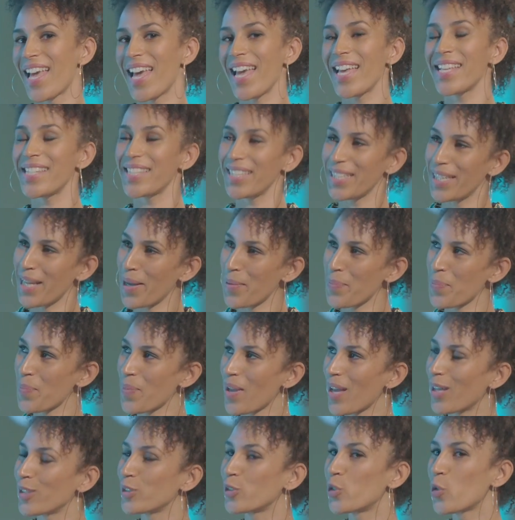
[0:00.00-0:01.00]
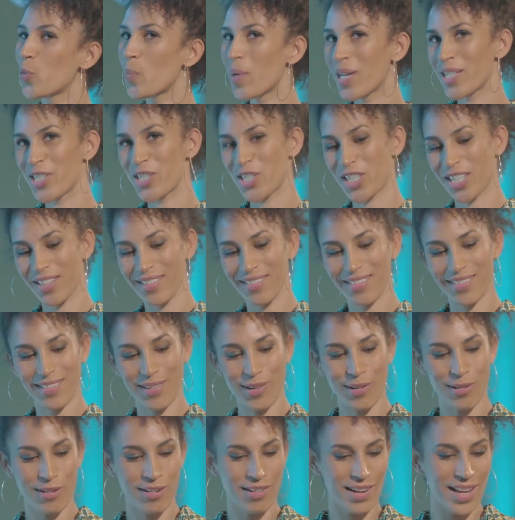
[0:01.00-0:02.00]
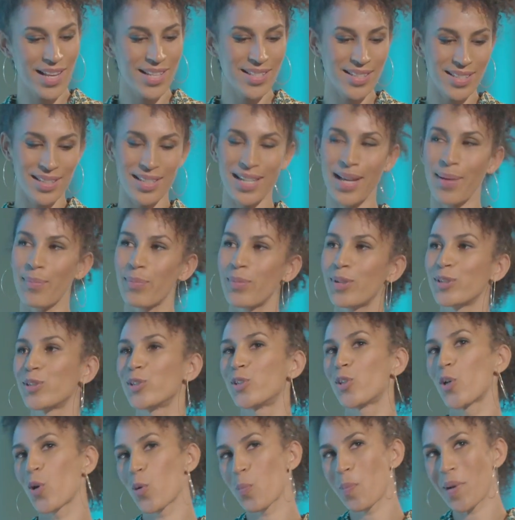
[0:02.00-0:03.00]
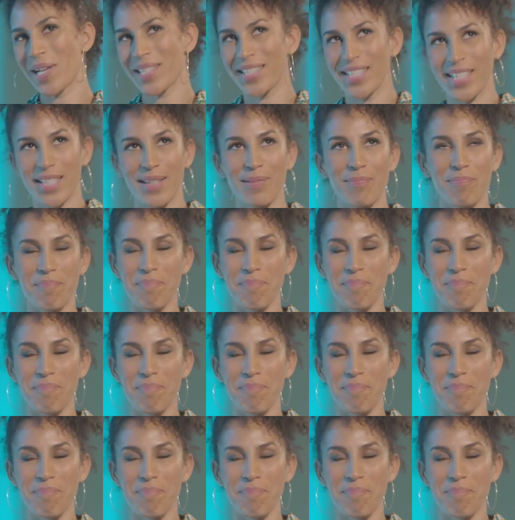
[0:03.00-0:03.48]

Esinam Dogbatse or Esinam Dogbatse.